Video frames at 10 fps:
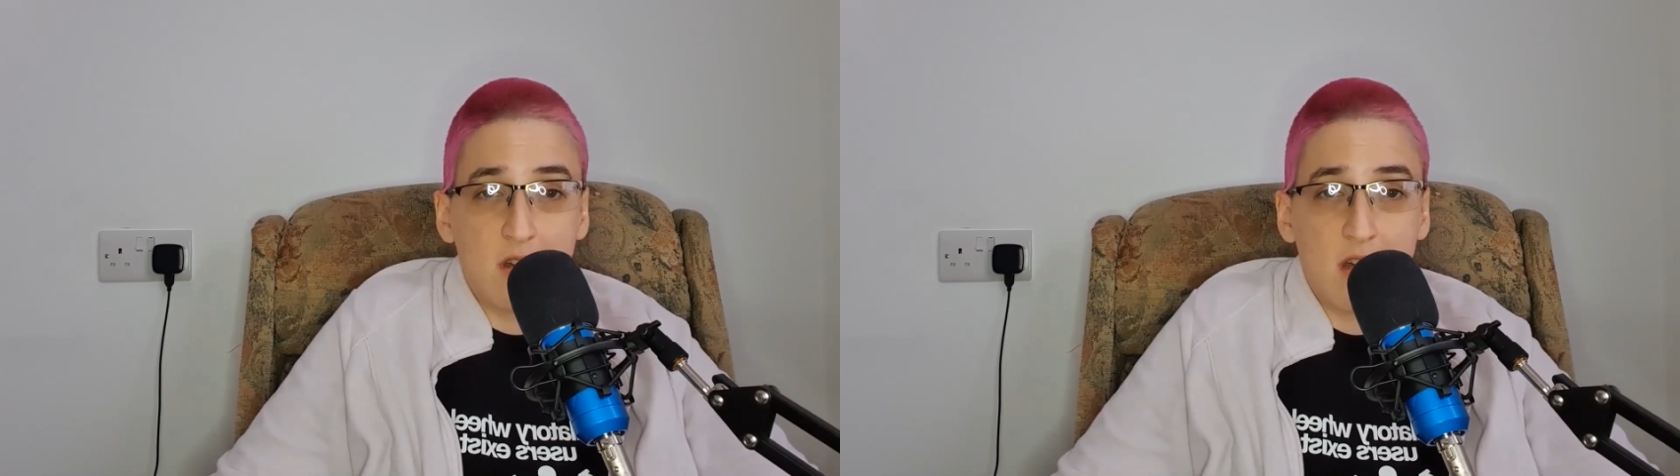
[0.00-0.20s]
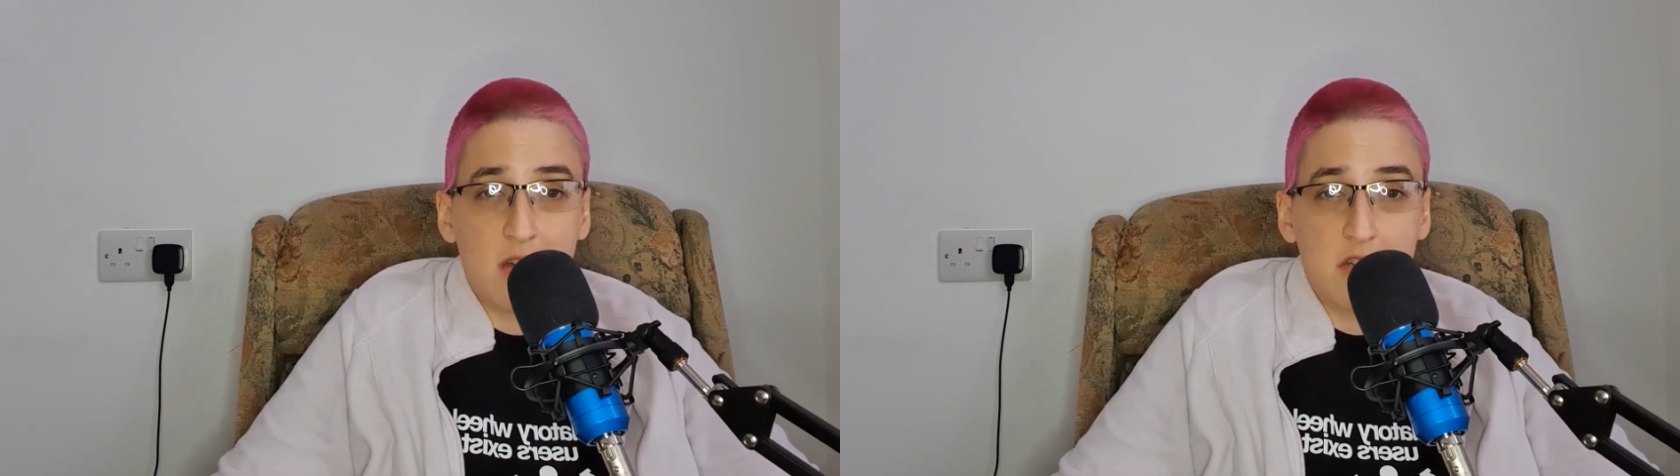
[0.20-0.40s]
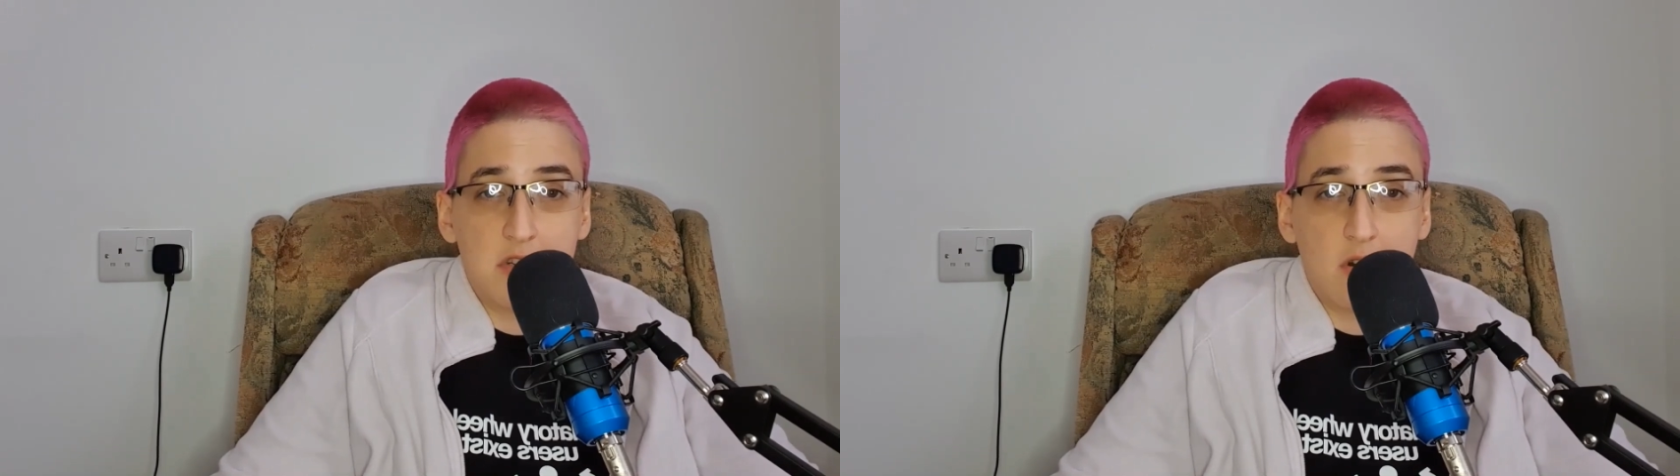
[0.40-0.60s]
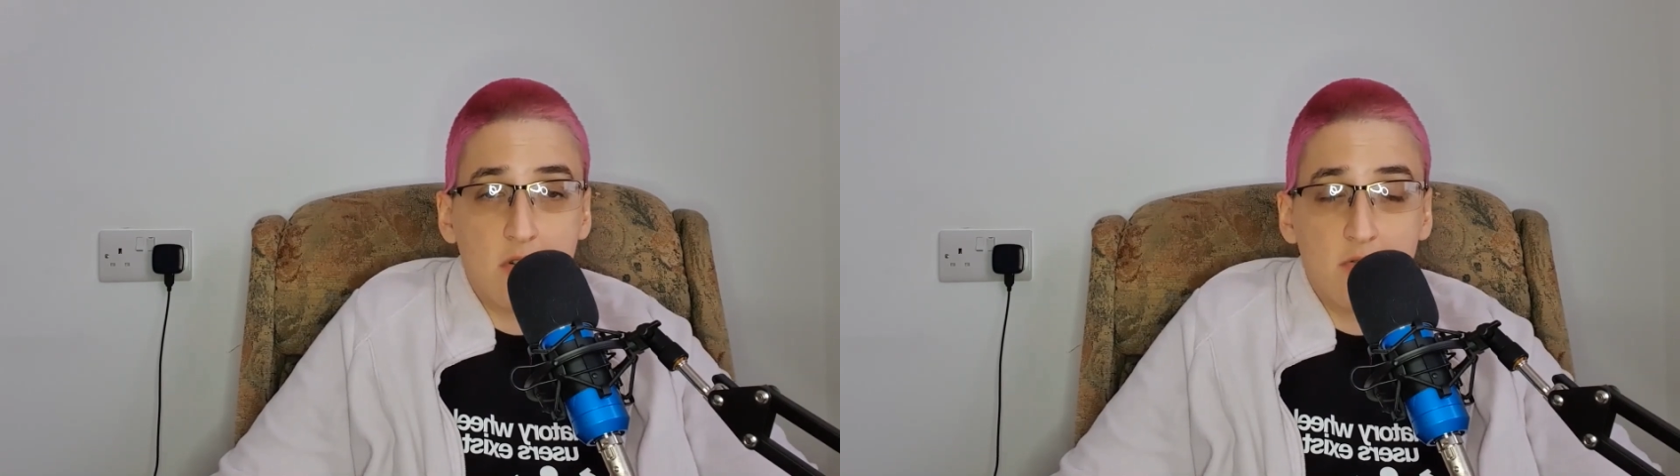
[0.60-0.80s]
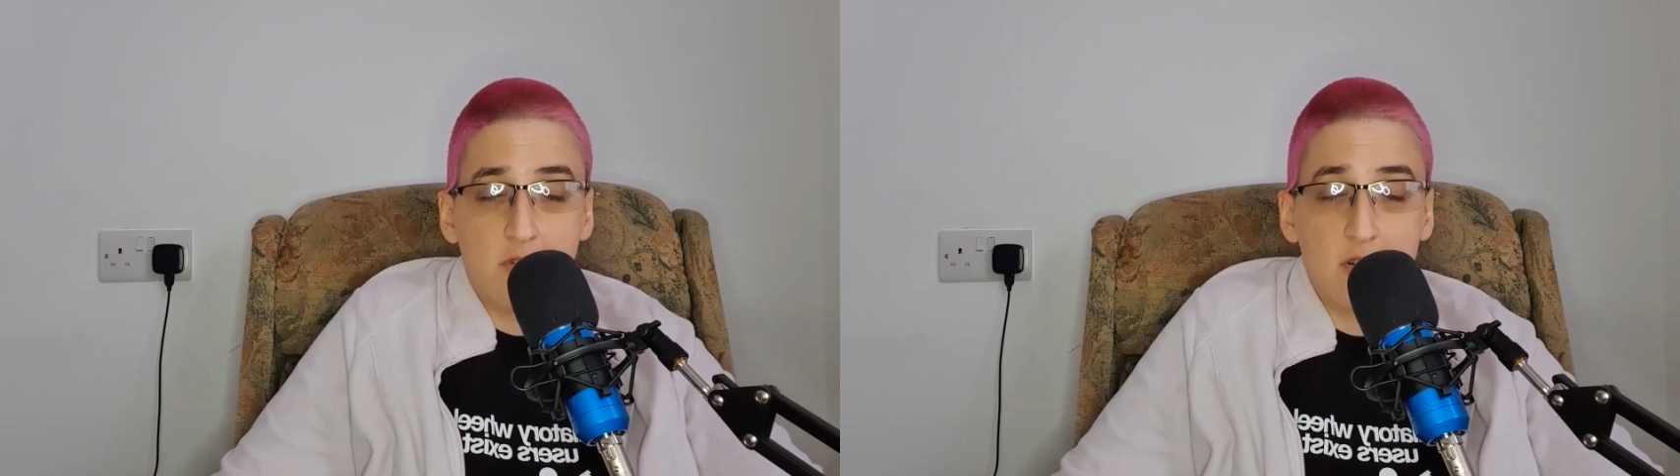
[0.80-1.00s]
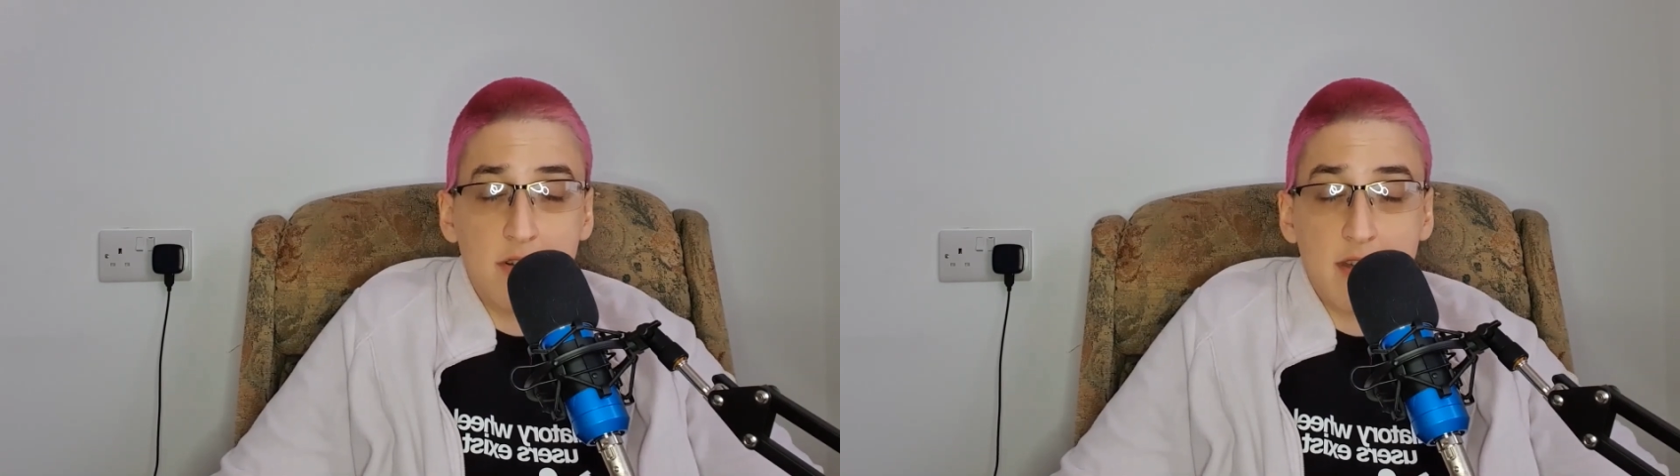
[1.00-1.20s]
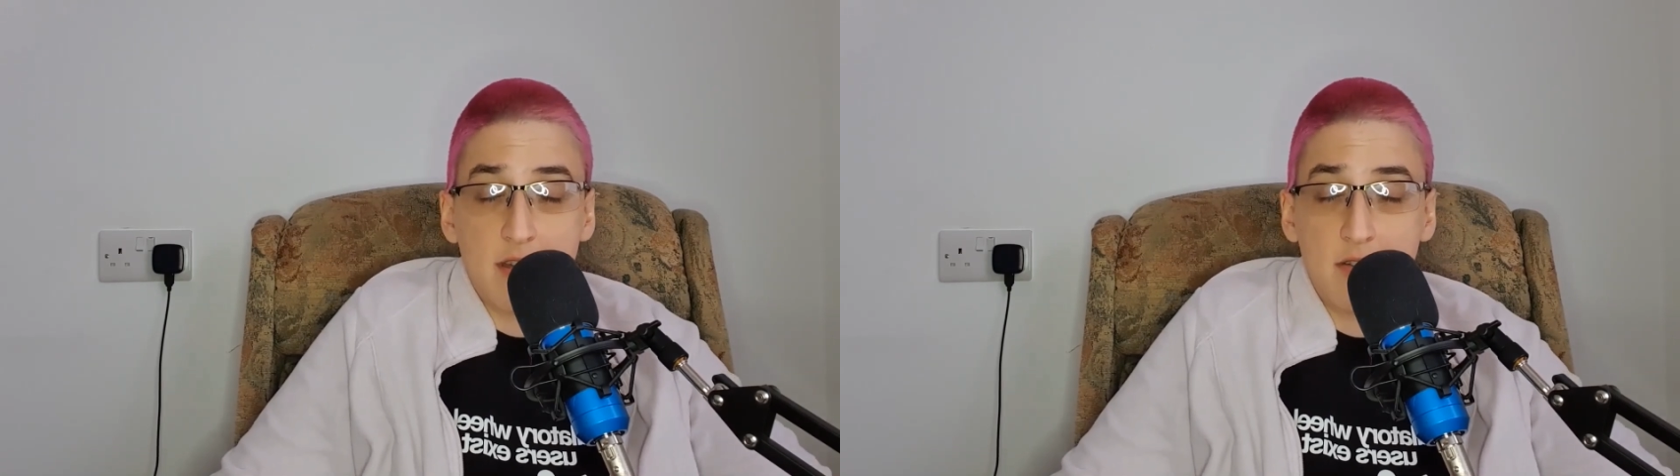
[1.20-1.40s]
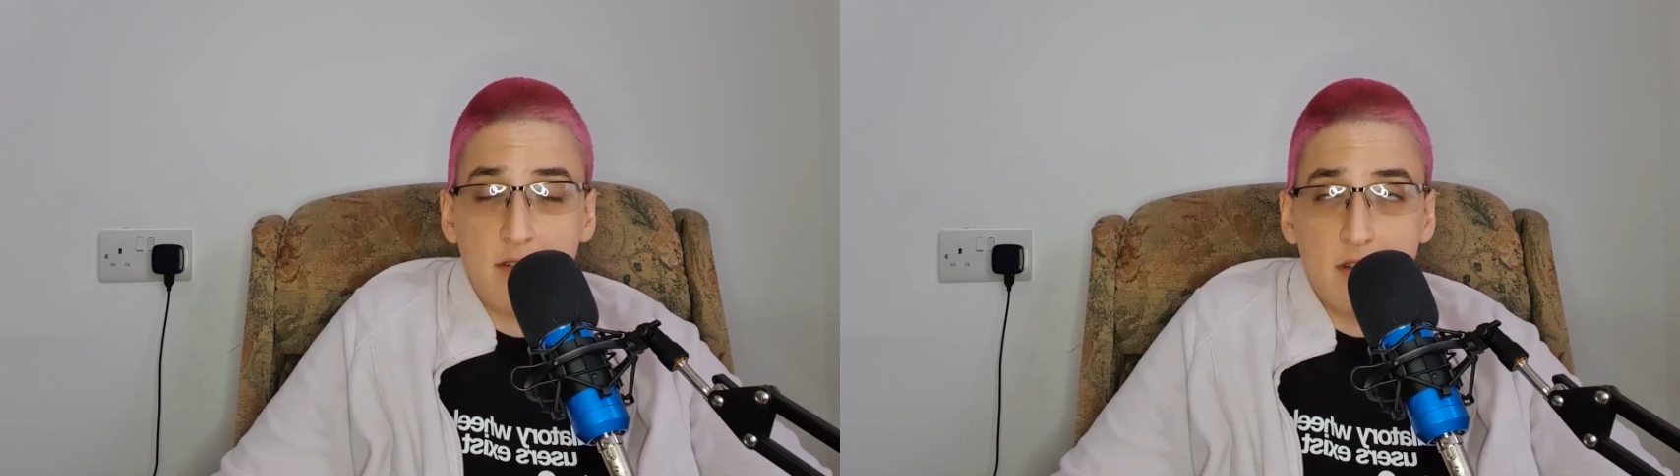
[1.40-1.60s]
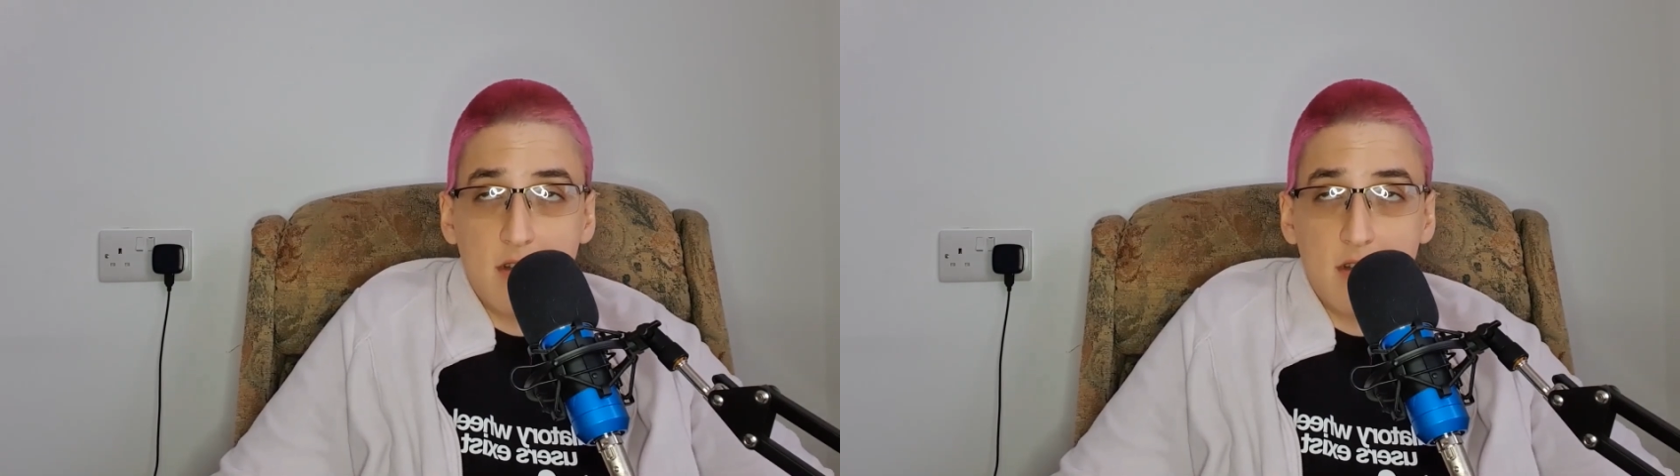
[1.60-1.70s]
had to start over again.